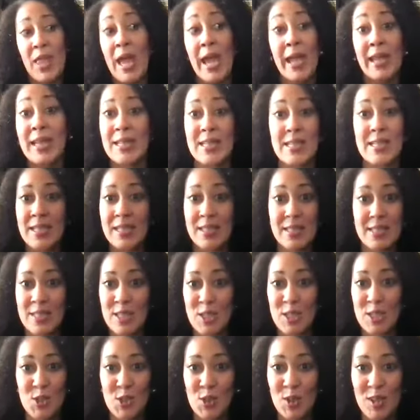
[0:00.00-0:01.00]
I can still
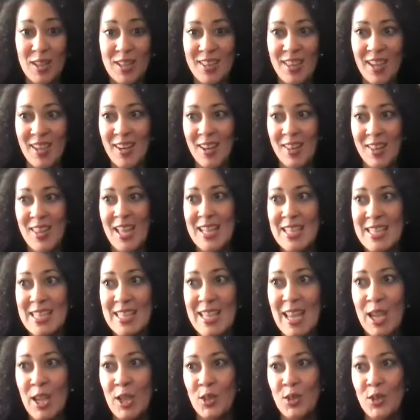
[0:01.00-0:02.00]
see Judith Light on that
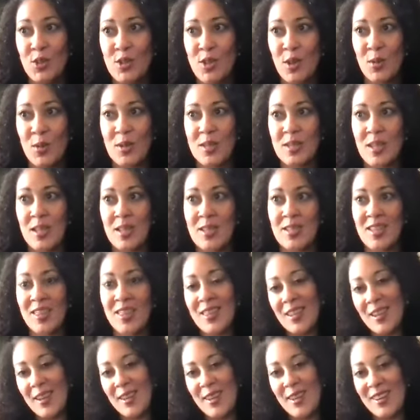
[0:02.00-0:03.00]
stage. So it's it's a
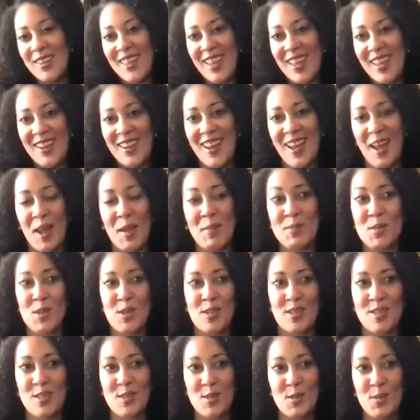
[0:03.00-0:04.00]
theater that I'm
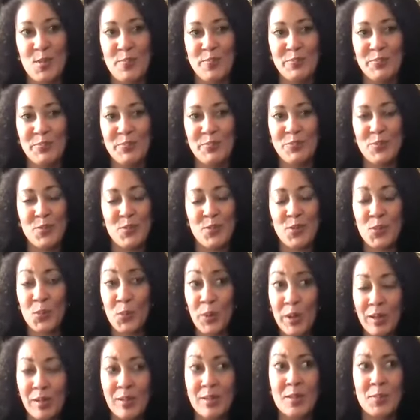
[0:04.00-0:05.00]
just
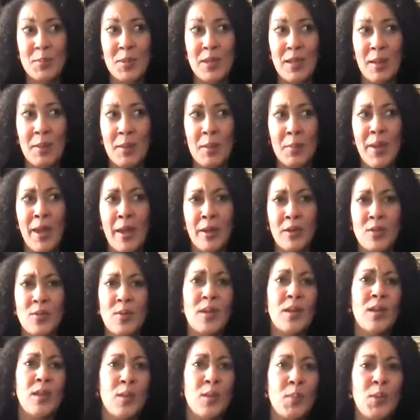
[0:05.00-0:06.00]
thrilled to be coming back to,
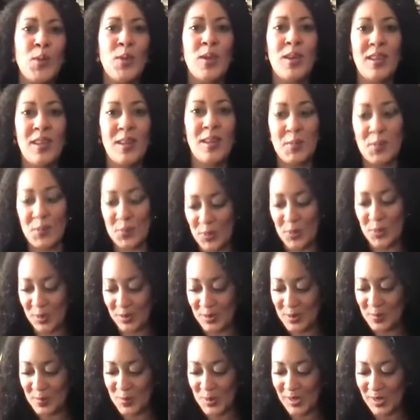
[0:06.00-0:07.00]
and a community I'm
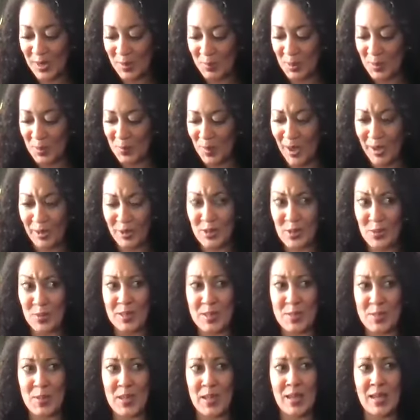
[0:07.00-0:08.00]
thrilled to be coming back to.
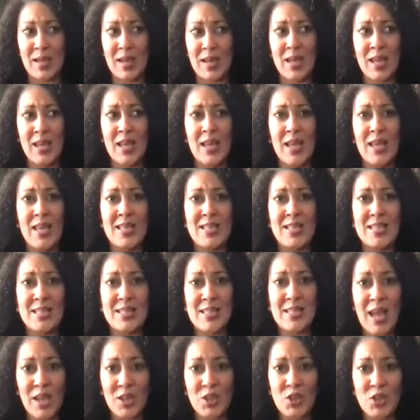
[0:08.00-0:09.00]
It's been
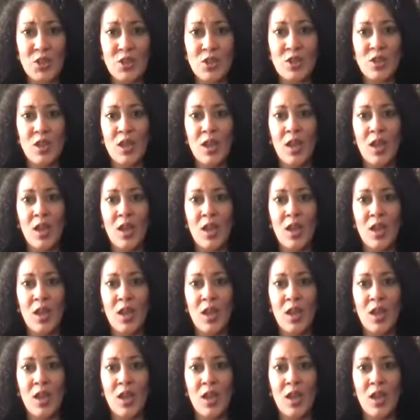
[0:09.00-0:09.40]
such